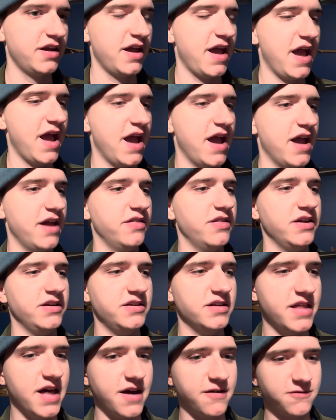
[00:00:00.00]
and they did
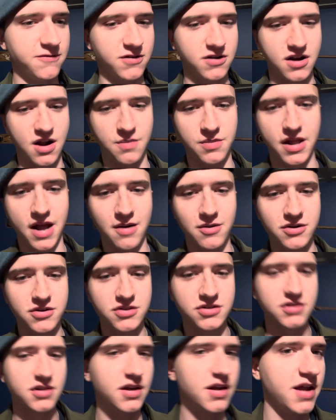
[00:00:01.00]
that for a couple hours,
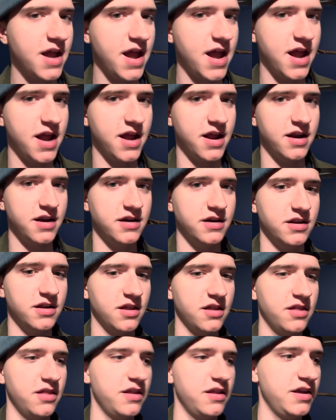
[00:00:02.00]
and
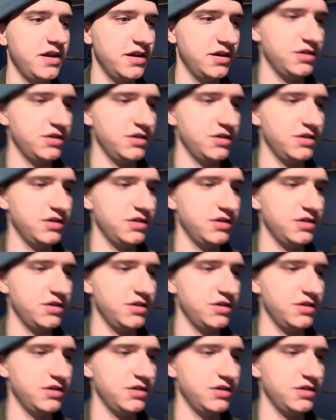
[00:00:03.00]
it